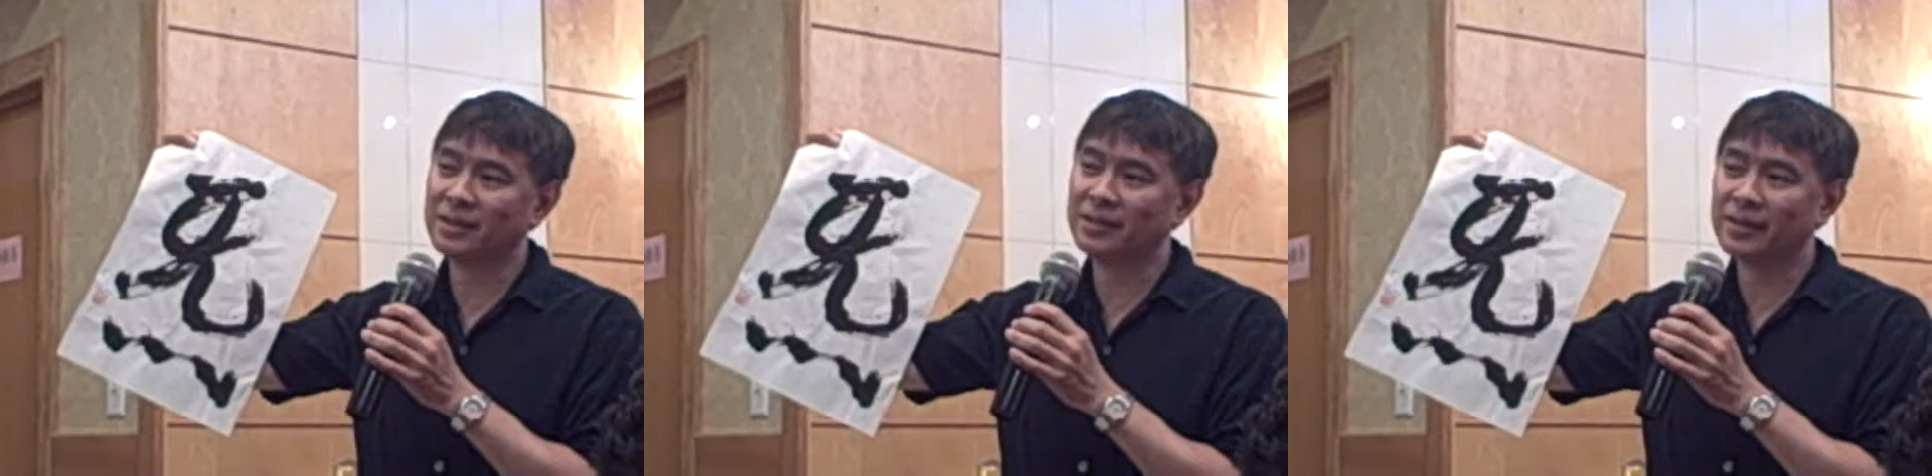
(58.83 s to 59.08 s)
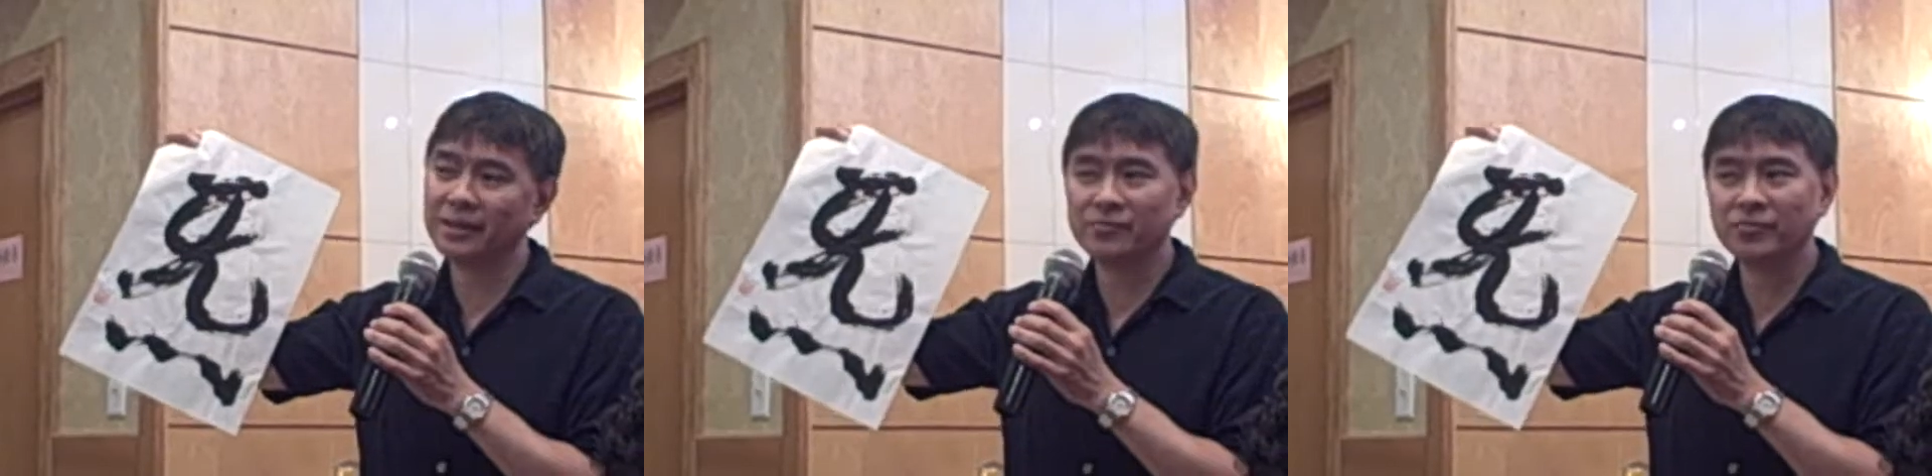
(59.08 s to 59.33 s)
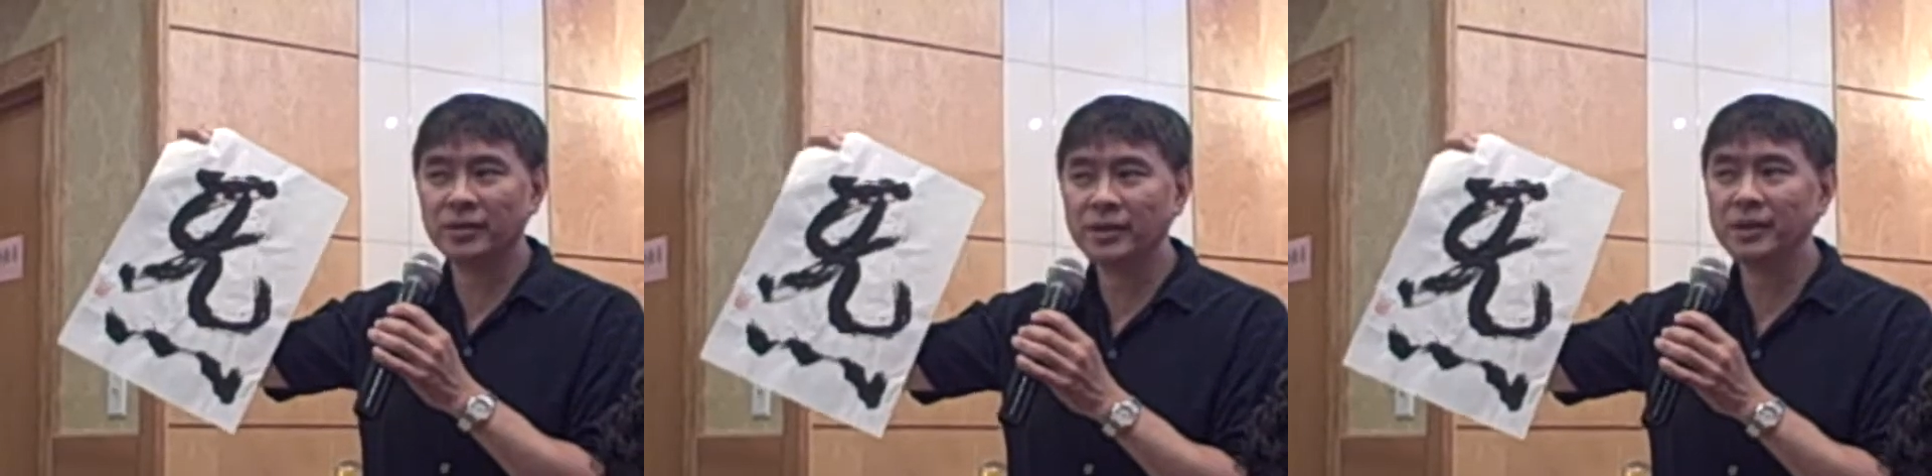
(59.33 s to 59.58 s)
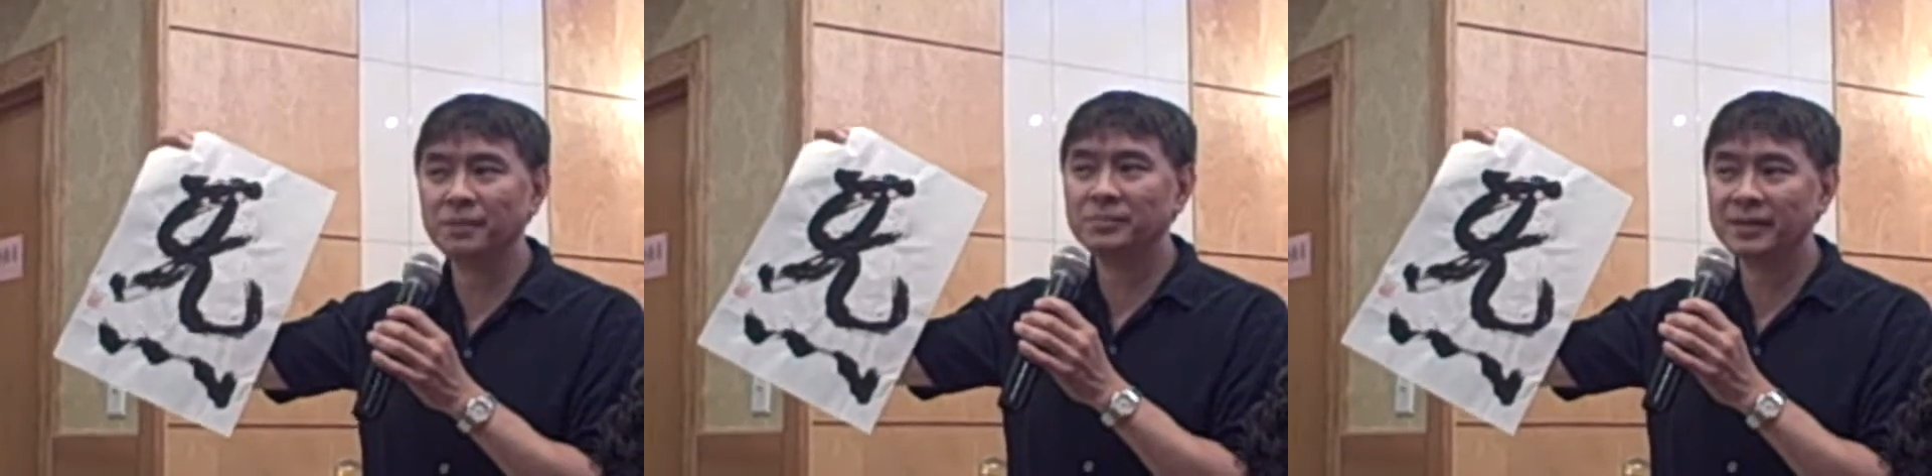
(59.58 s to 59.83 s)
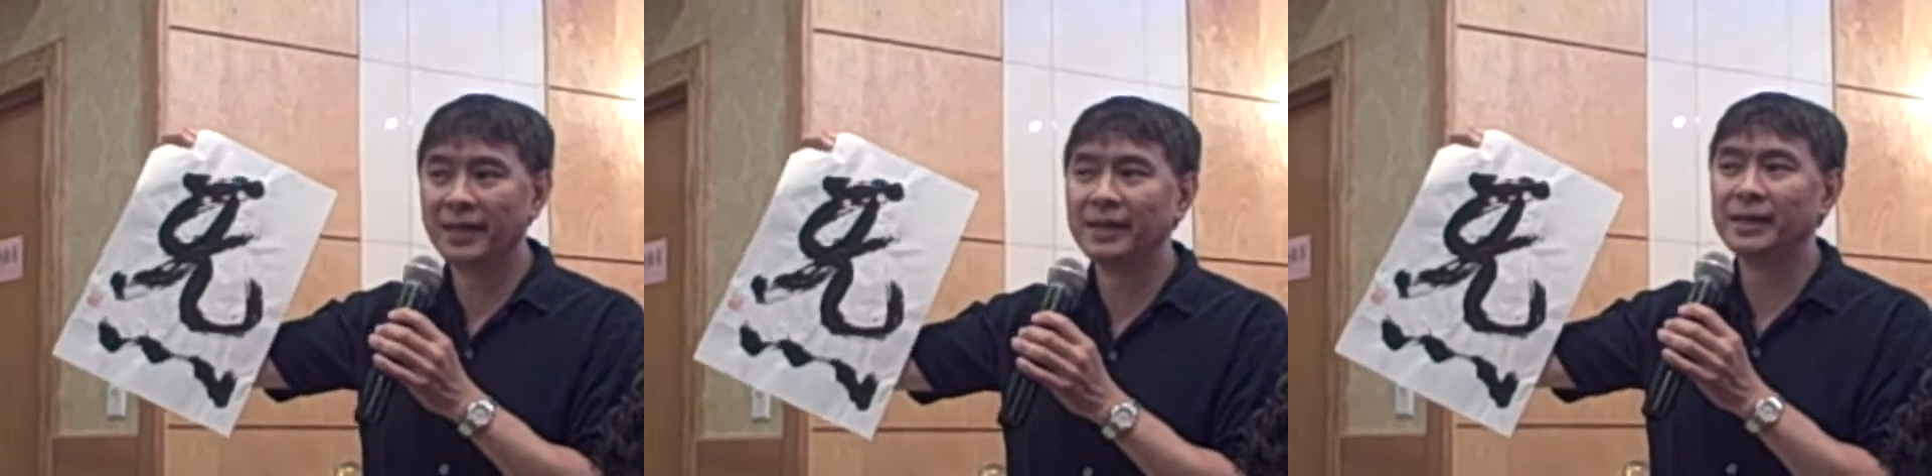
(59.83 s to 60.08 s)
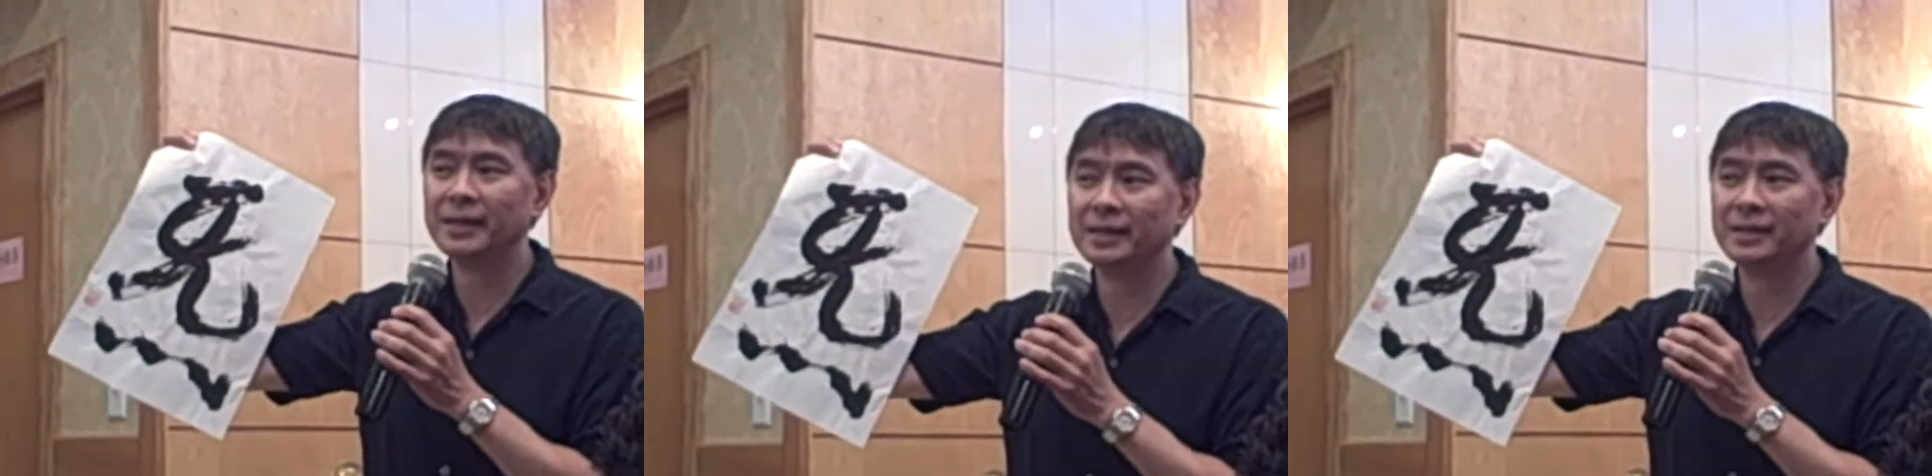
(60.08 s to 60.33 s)
And I think for him,
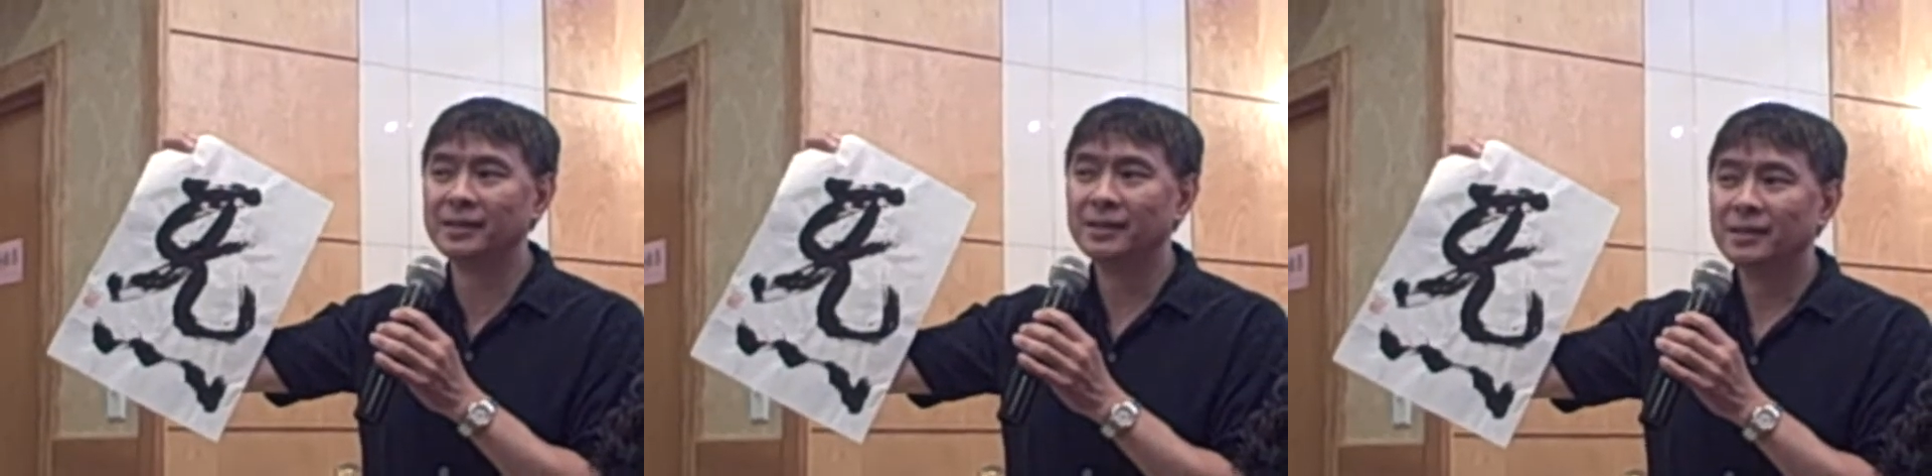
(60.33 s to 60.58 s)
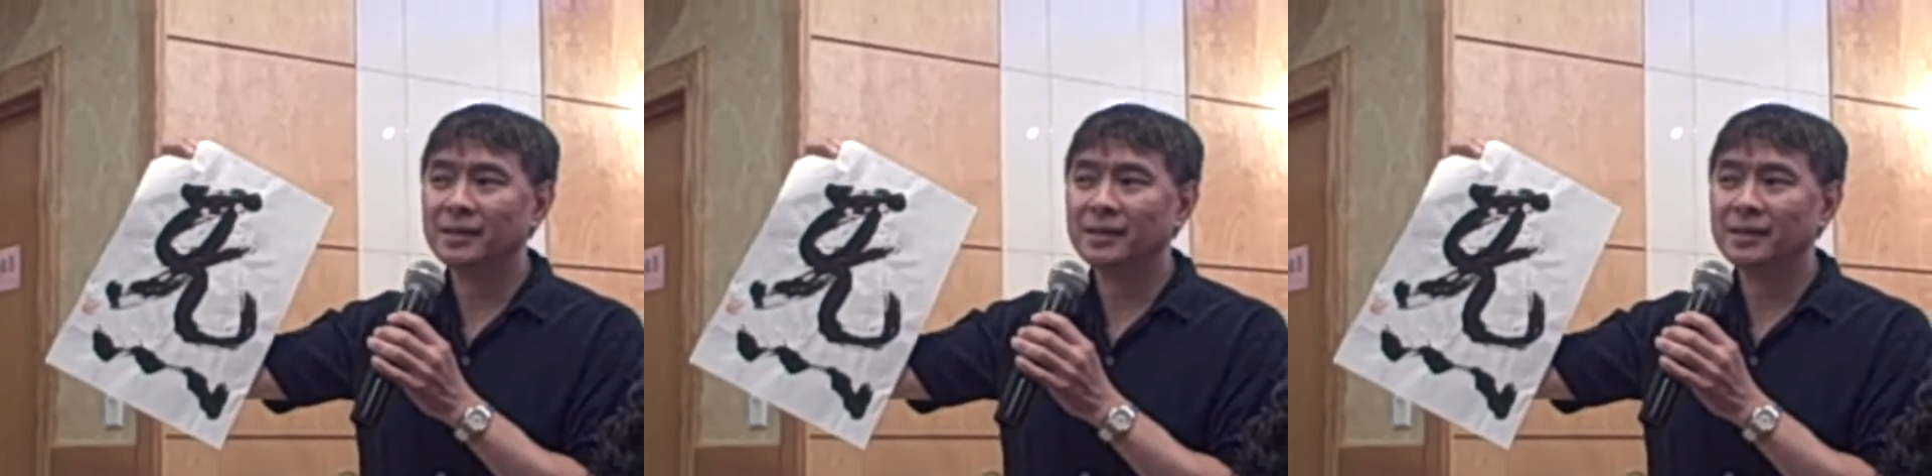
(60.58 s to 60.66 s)
getting it